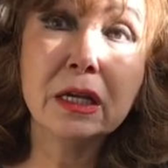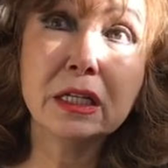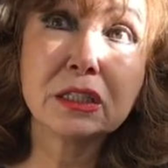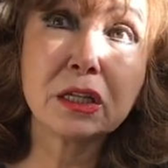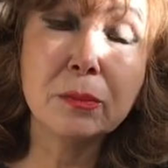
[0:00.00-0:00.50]

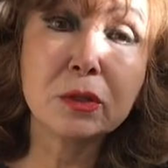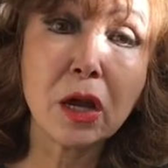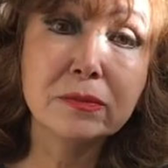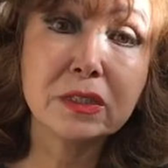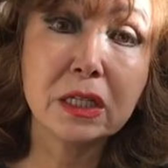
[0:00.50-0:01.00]

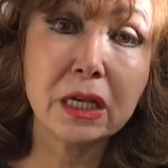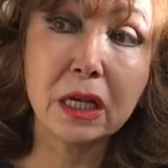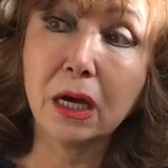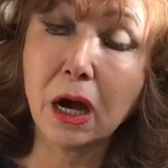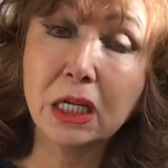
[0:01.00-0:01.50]
Sometimes
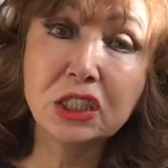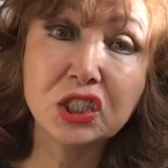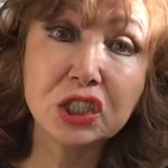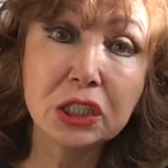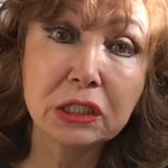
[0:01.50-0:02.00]
the ice
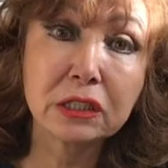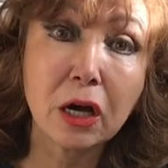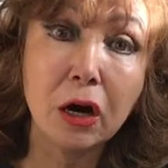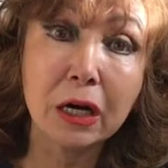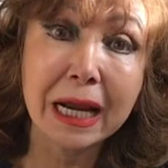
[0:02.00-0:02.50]
sheets
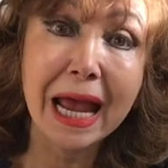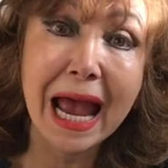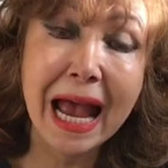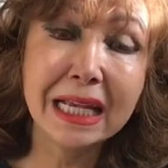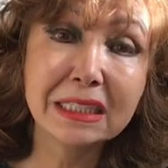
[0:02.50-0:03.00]
are
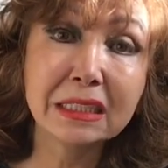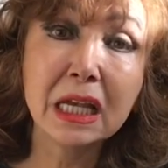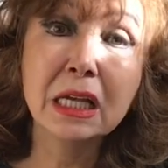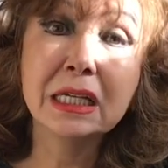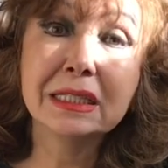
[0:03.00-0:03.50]
as
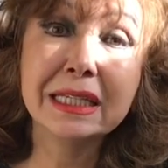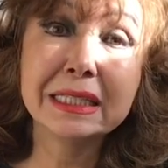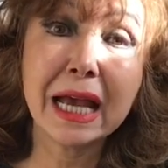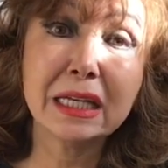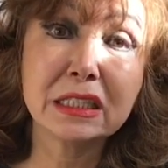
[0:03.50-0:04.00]

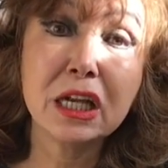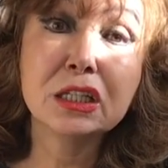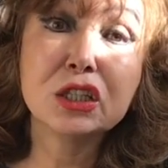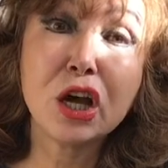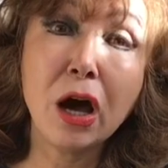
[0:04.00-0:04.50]
thick as
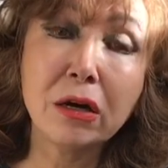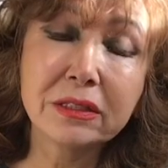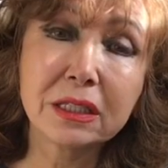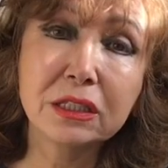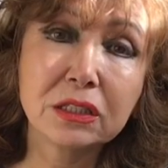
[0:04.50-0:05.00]

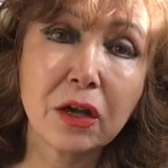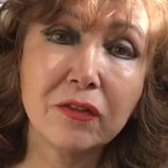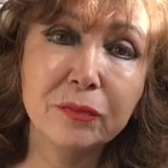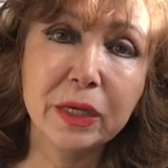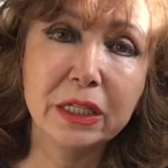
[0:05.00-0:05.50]
thousands
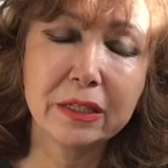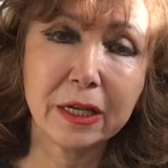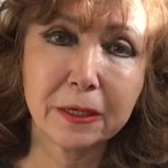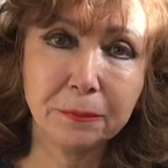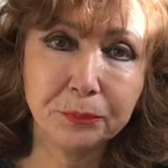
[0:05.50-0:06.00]
of
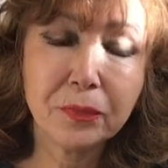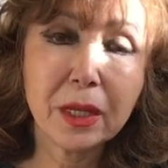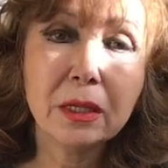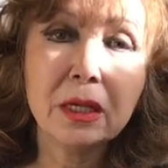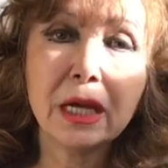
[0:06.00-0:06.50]
meters,
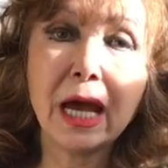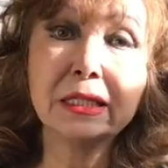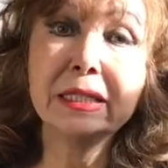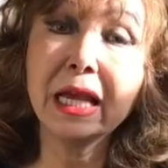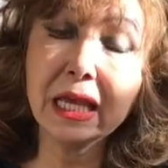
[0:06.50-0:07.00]

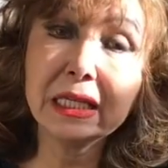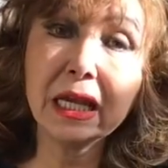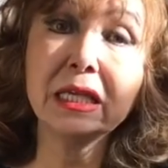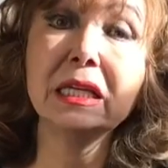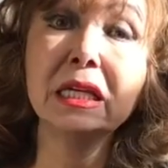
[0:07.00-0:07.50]
and
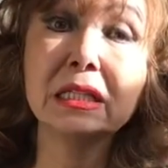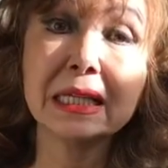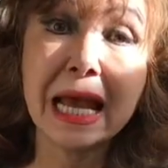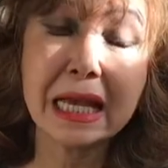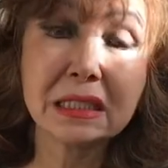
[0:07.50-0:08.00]
again it
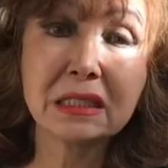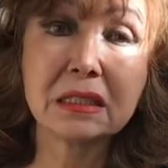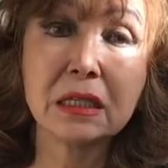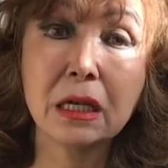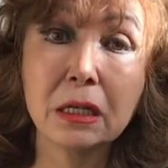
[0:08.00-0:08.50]
lasts
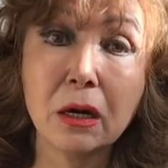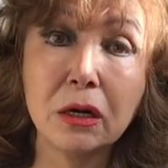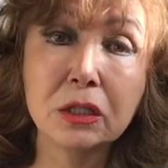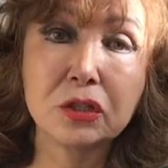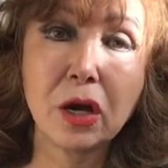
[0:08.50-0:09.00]
a
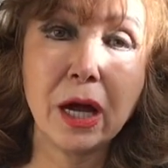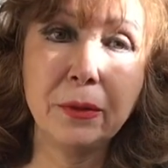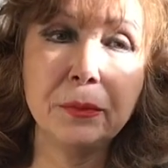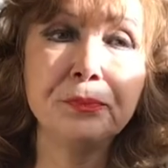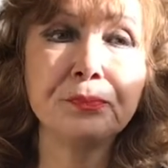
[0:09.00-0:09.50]
long time.